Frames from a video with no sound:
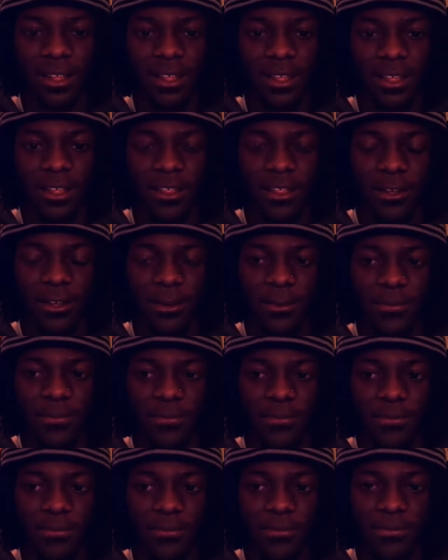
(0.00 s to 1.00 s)
So,
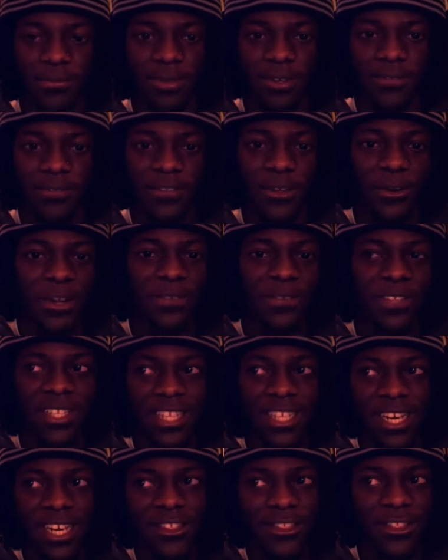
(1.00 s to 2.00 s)
they don't have
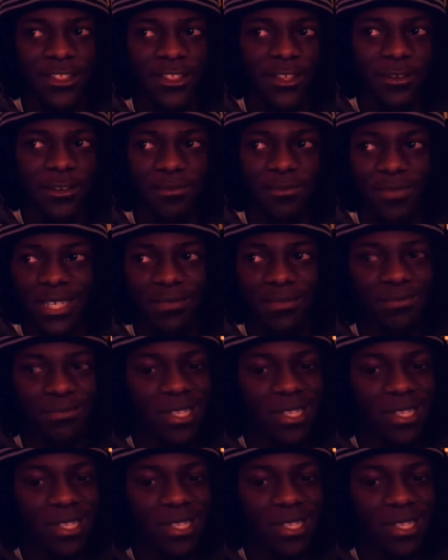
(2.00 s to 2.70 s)
detection though, man.